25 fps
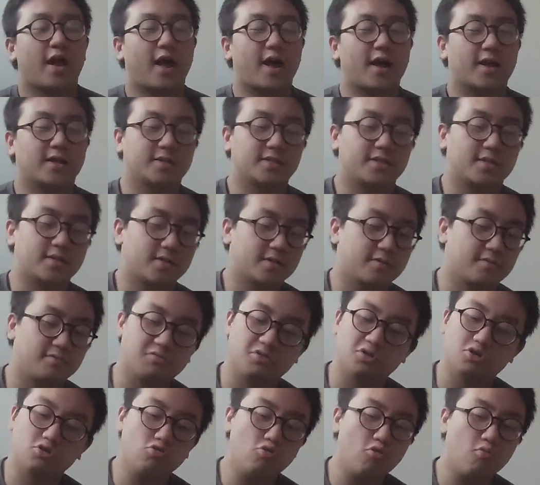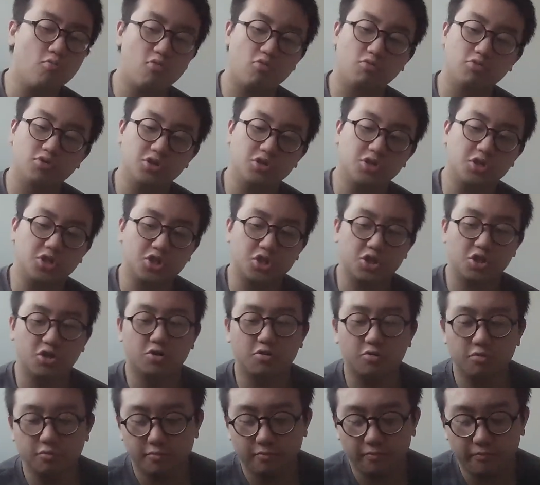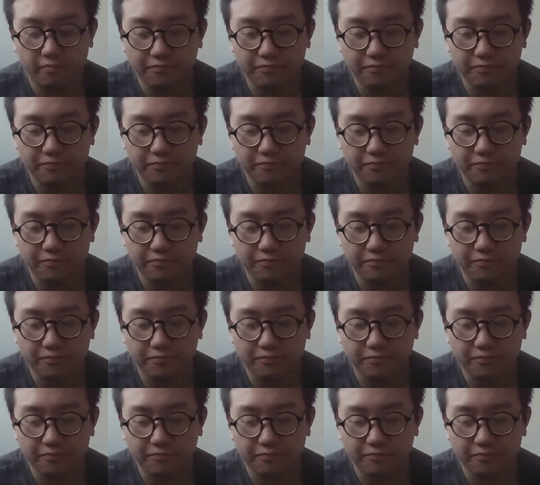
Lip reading: has, just normal, just a chill.